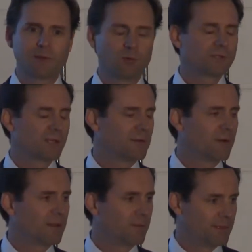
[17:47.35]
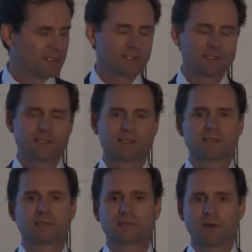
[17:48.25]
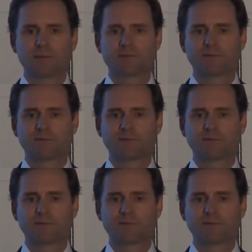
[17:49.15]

but also to other businesses as the types